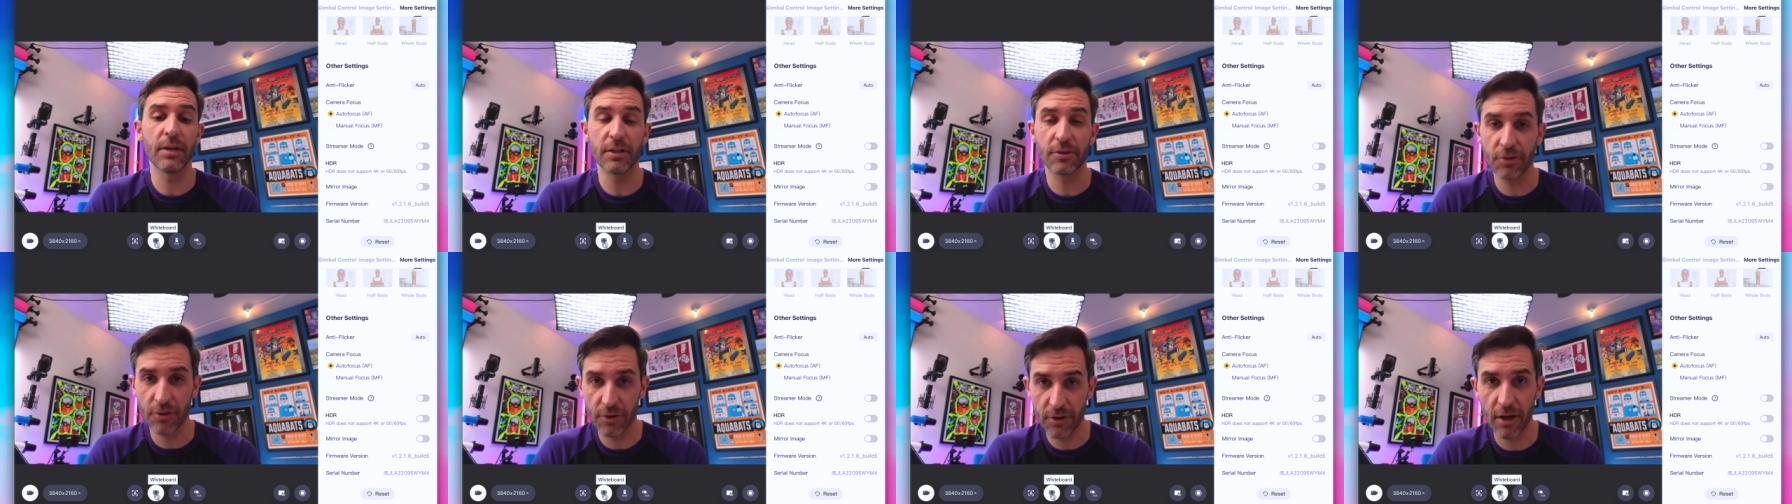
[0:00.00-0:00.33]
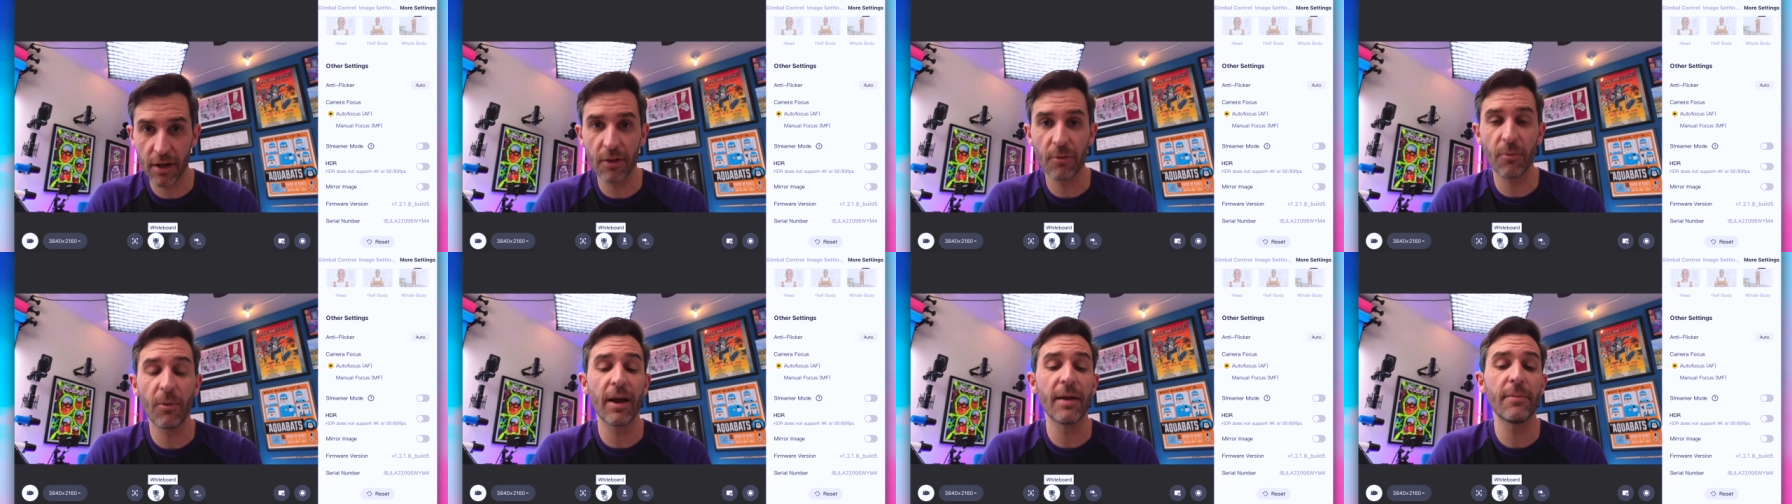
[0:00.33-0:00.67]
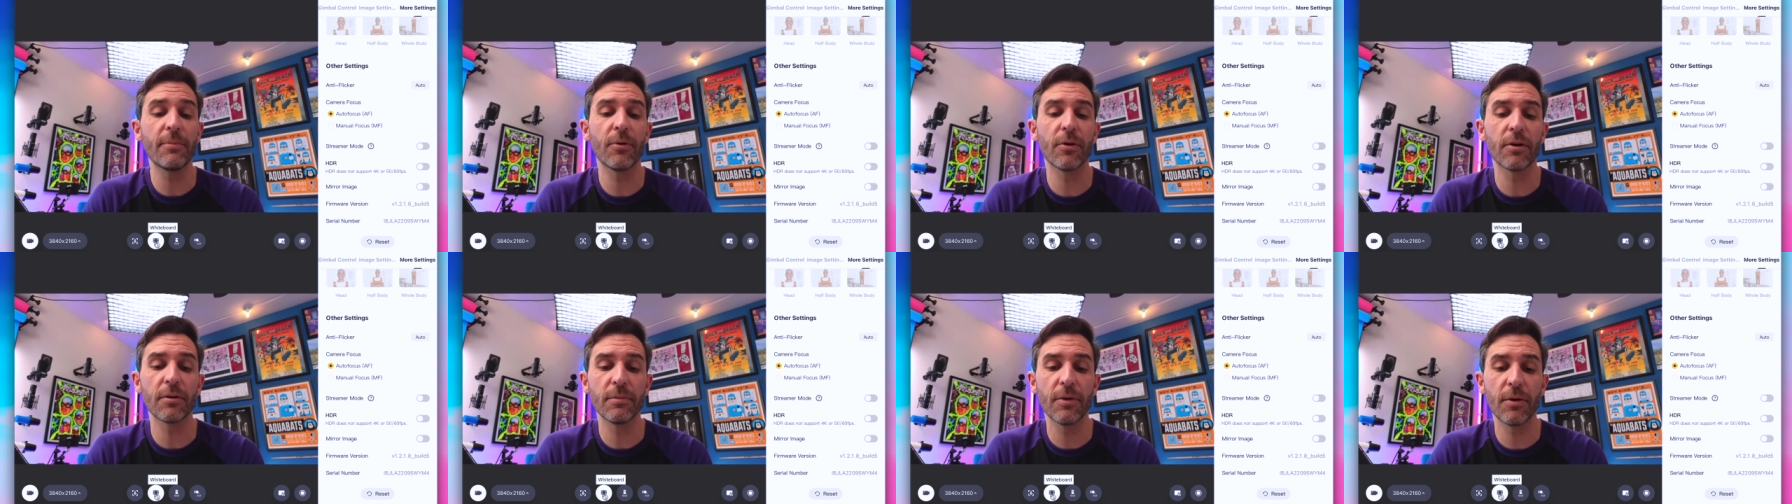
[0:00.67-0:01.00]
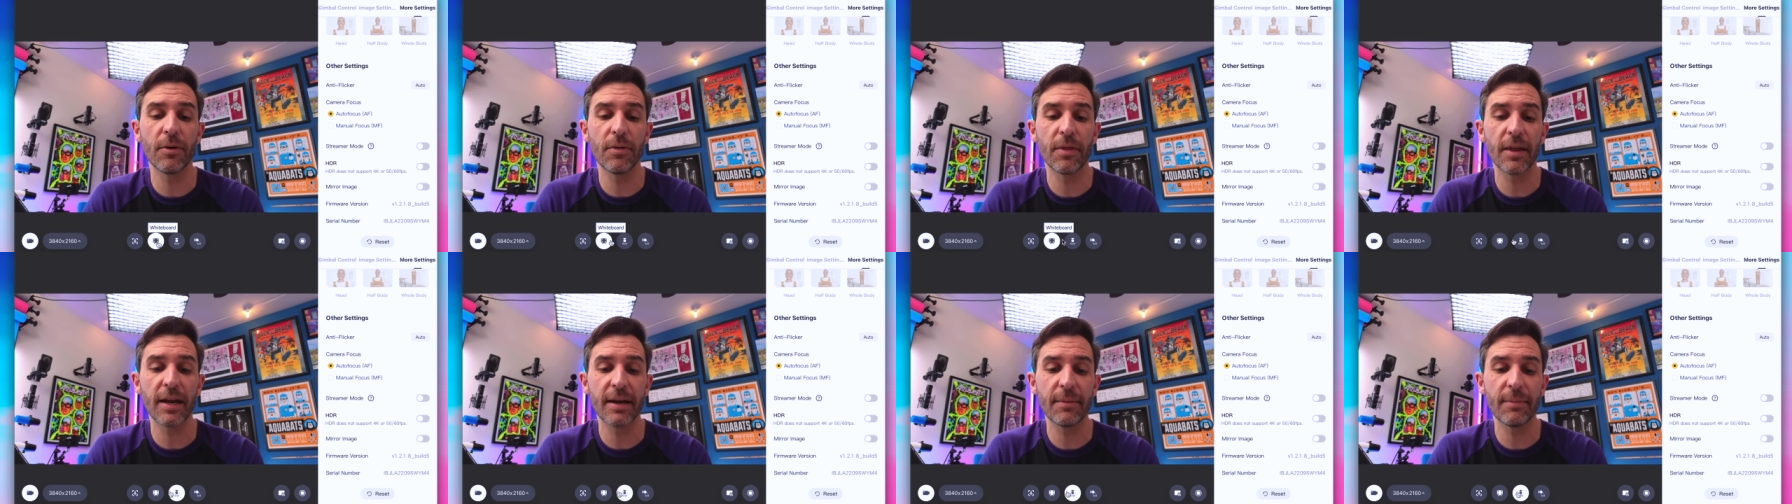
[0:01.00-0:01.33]
can turn on the whiteboard
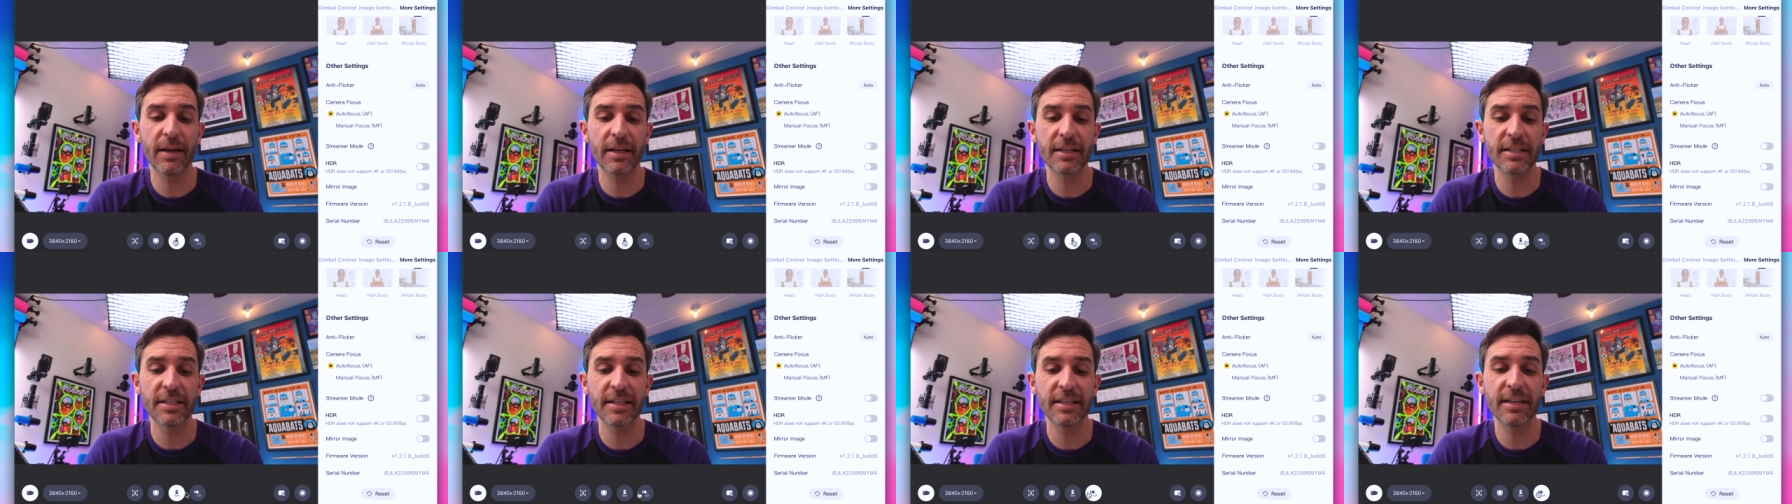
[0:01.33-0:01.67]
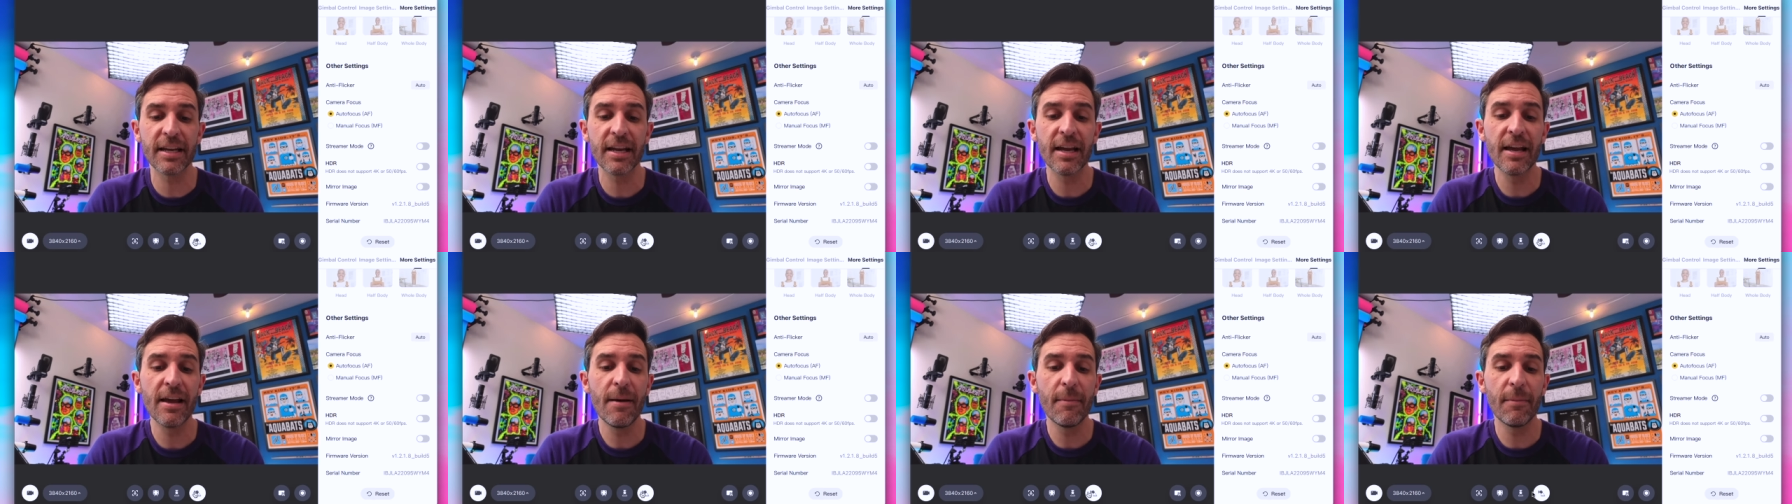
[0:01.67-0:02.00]
mode that I mentioned,